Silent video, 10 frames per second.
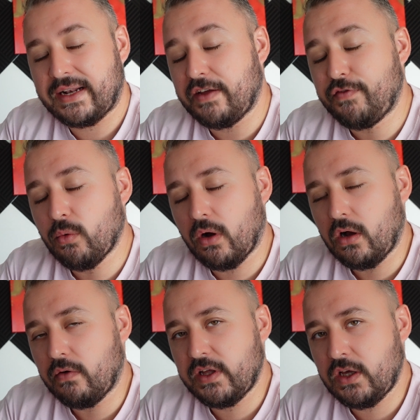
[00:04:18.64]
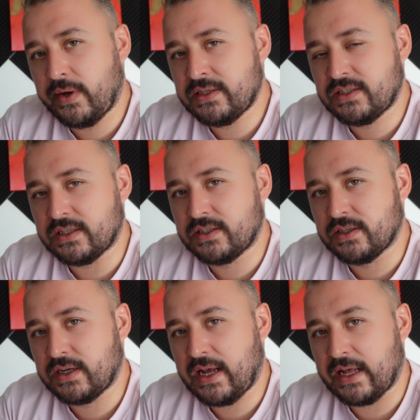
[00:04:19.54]
And if you are a US
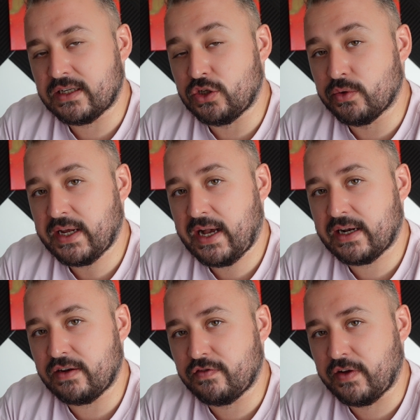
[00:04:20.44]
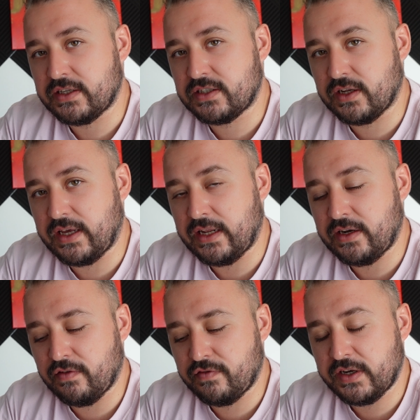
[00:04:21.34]
citizen and you can invest
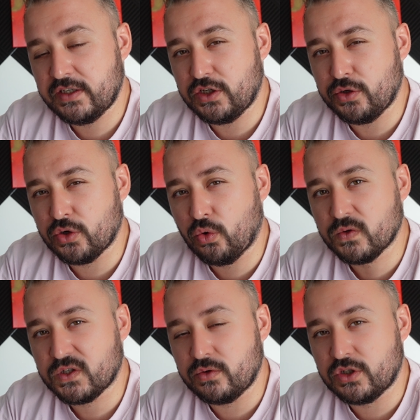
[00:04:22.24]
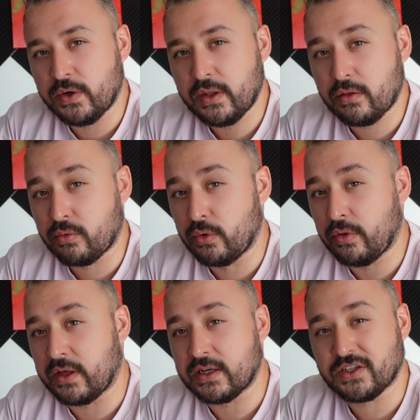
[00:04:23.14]
in Vint, you can also do it through
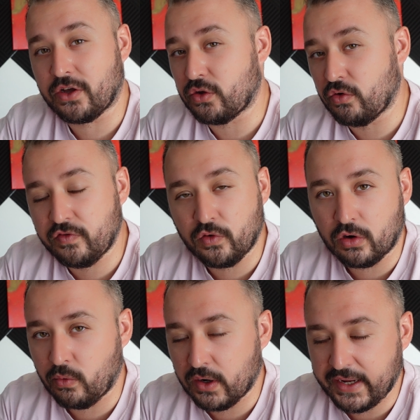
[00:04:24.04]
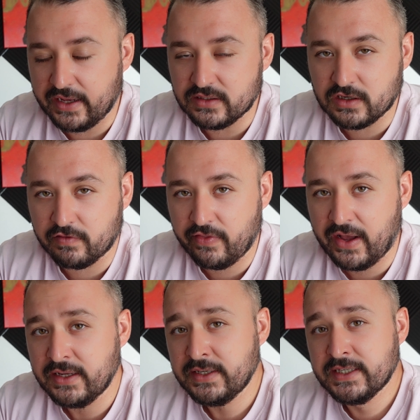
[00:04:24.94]
things like your 401k and stuff like
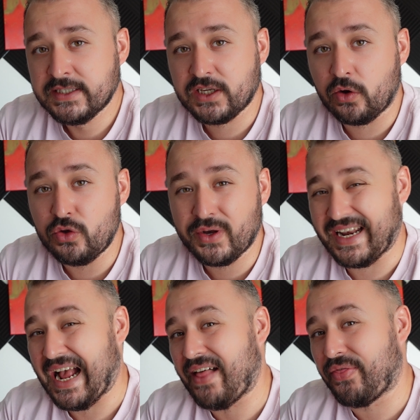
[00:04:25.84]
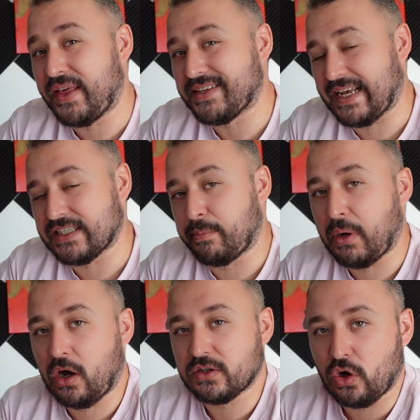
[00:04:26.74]
that. So you can add this as a
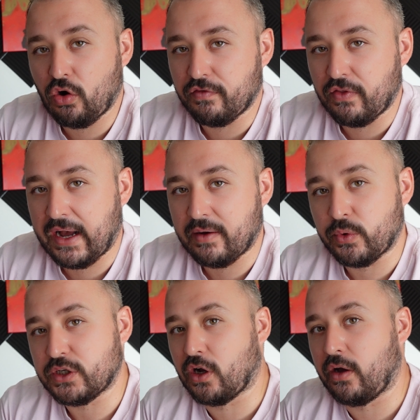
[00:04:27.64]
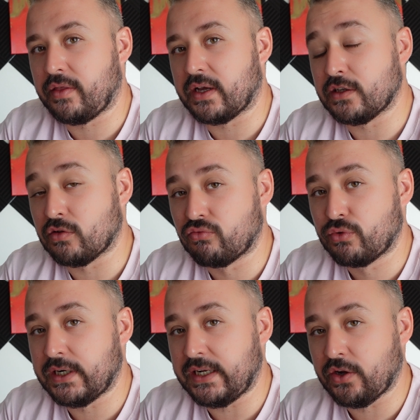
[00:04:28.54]
part of that, which I think is a
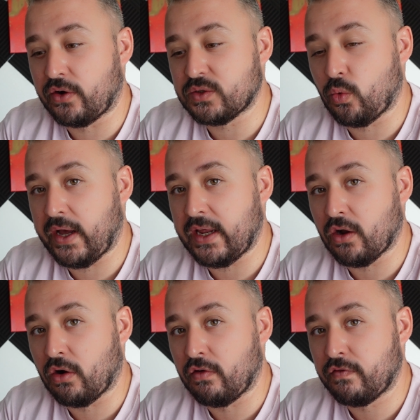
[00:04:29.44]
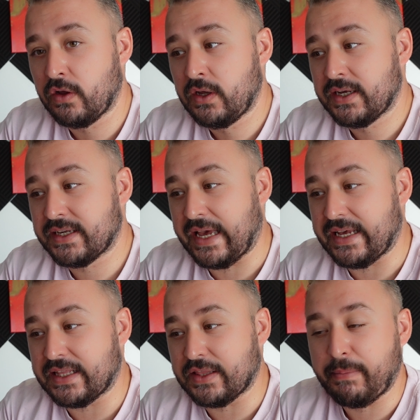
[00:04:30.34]
really nice way of
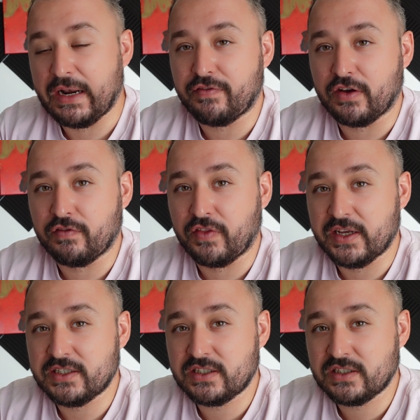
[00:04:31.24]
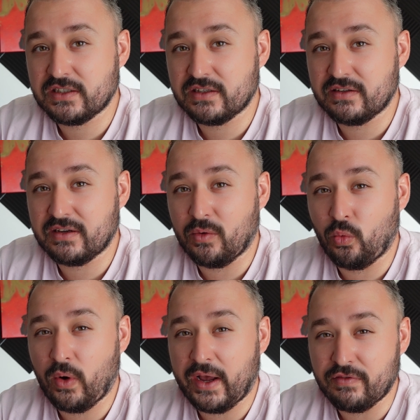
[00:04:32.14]
getting the benefit of this
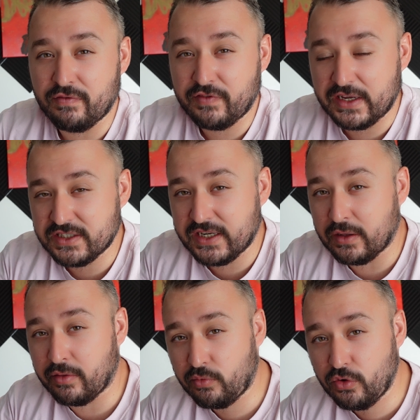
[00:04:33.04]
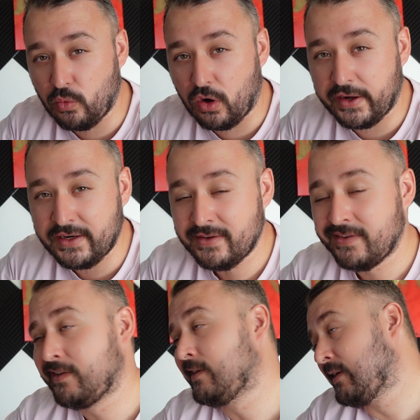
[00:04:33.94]
way of investing through wine,
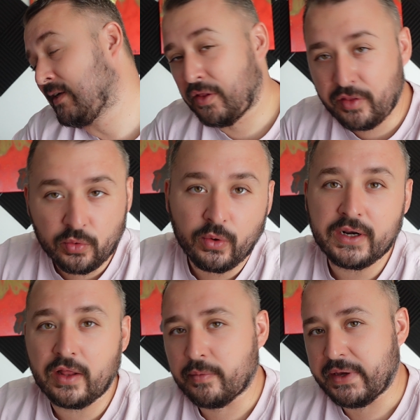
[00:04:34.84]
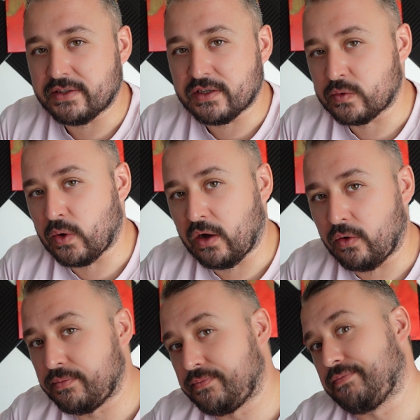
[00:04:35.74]
through another means as
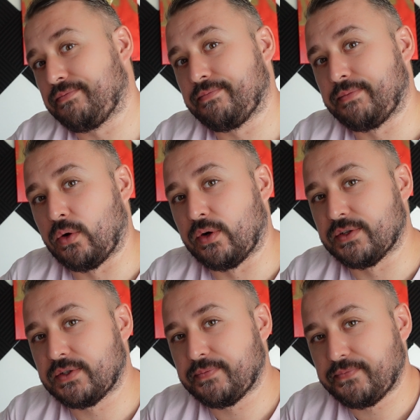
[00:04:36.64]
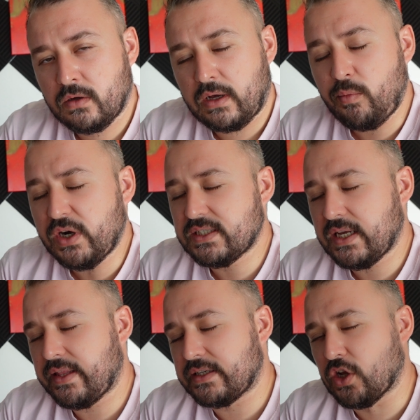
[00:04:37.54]
well. Bonus. And when I
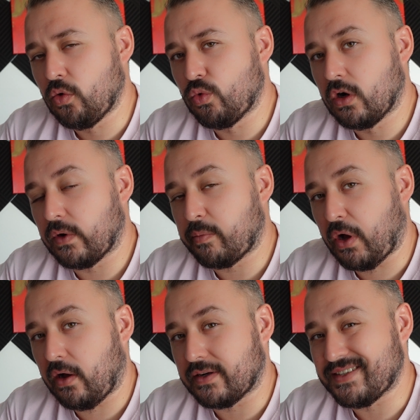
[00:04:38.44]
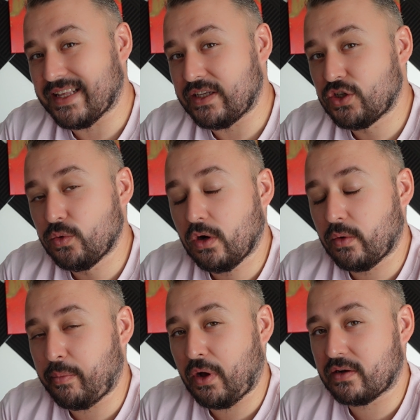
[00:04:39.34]
say they don't work with partners, they do work
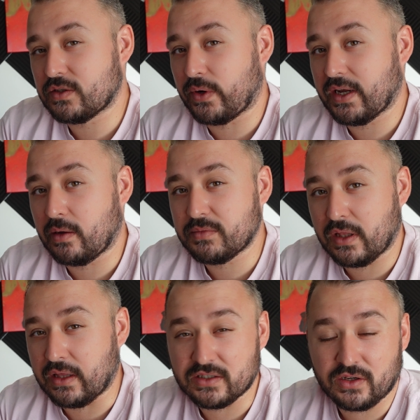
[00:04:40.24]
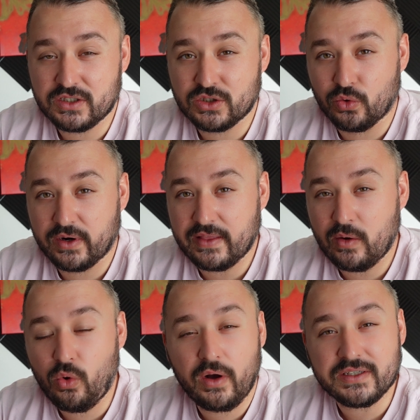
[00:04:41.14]
with partners when it comes to things like storing their
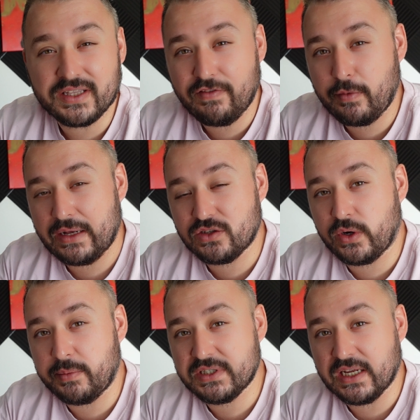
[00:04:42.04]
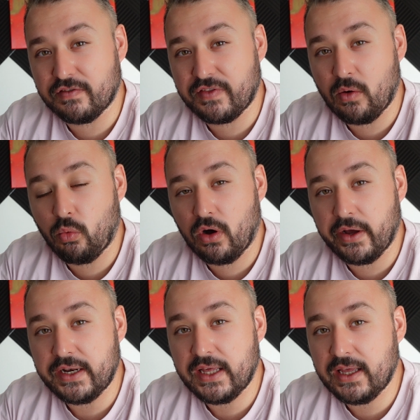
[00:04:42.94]
wines. They have about 20% of their
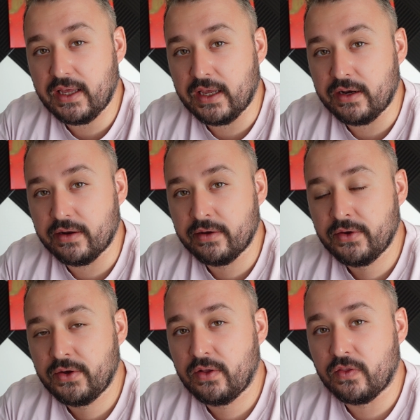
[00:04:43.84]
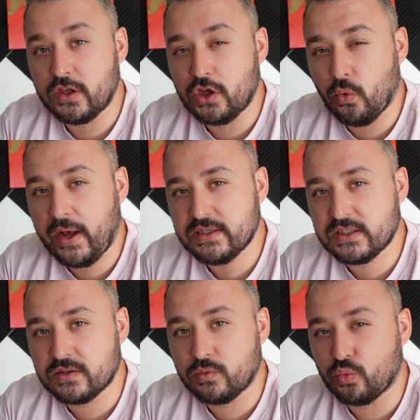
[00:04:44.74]
wine in the
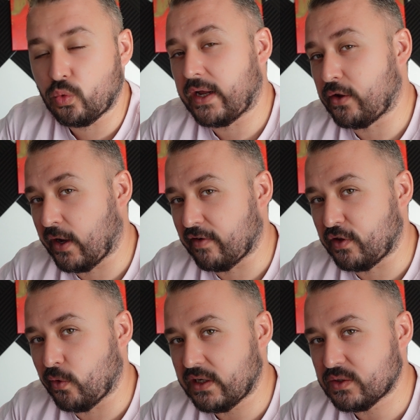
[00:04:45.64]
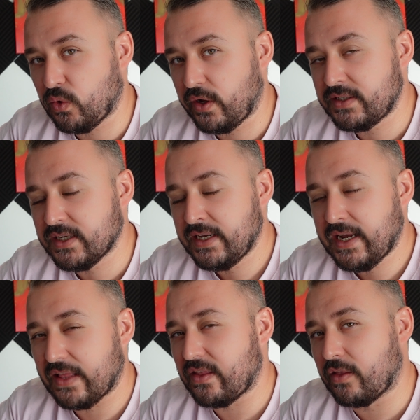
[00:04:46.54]
US, where you have US wines,
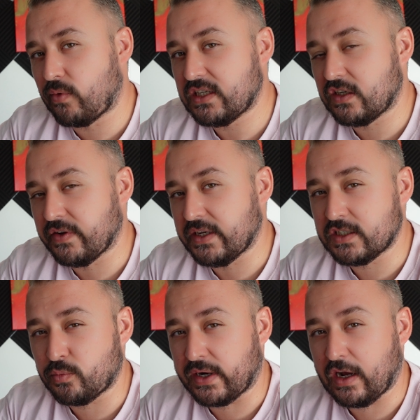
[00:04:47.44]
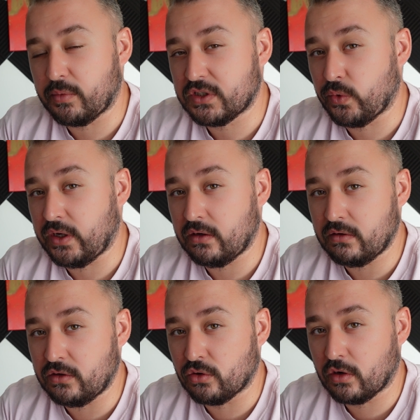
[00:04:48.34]
and then the rest of it is spread out between
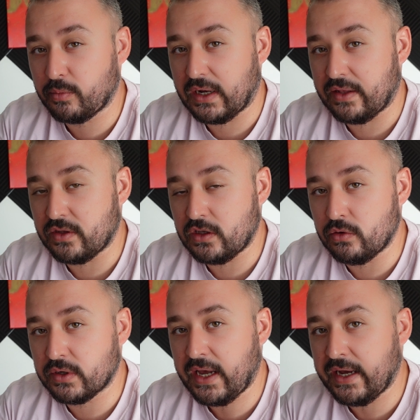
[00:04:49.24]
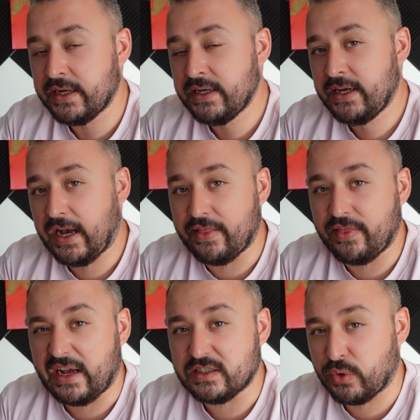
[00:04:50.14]
Europe and the UK.
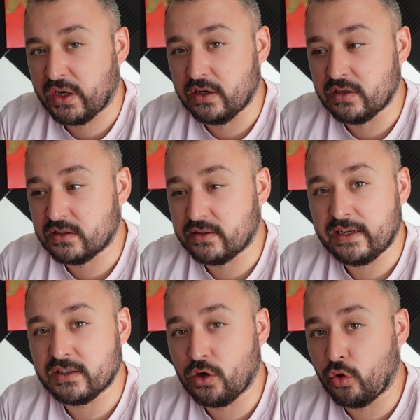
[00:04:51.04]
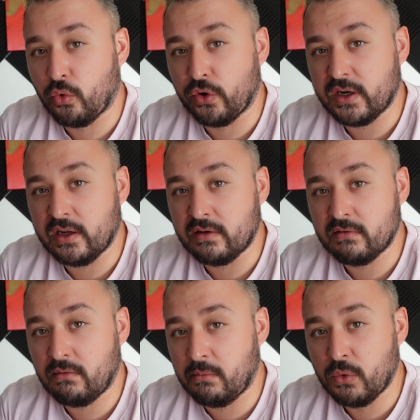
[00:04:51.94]
And that is because there's no point
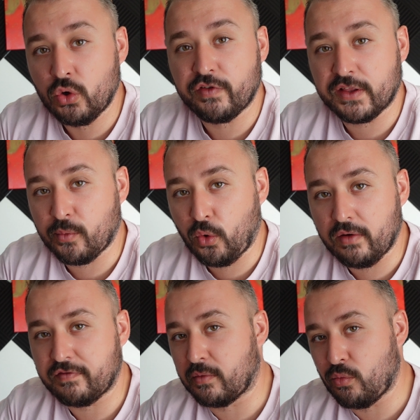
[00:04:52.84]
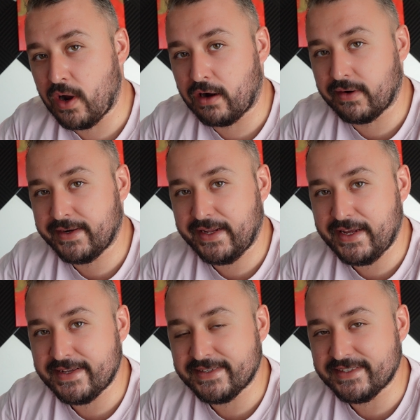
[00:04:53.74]
in moving the wine from where it
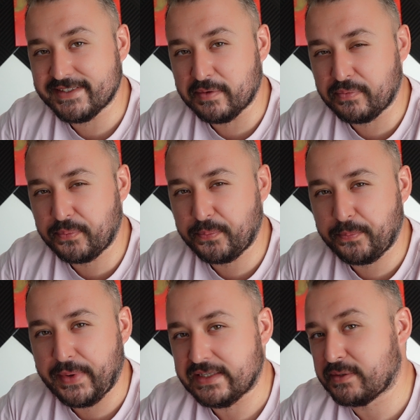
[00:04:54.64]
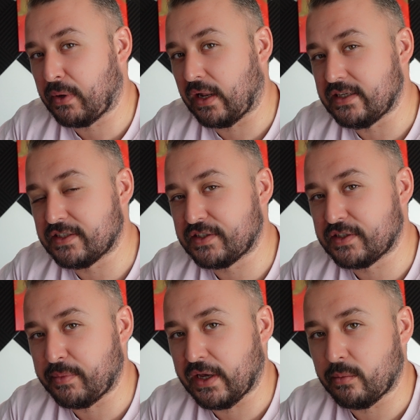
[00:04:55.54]
is. It's the best place
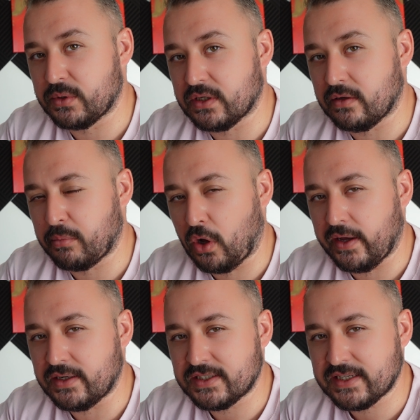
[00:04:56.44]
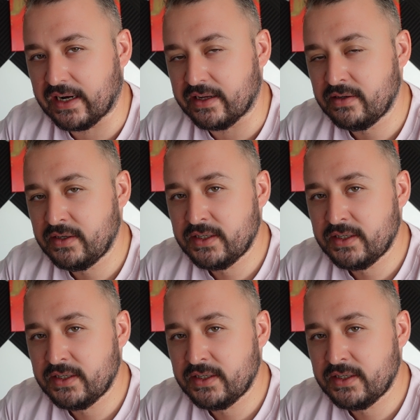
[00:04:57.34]
to be able to buy and sell it.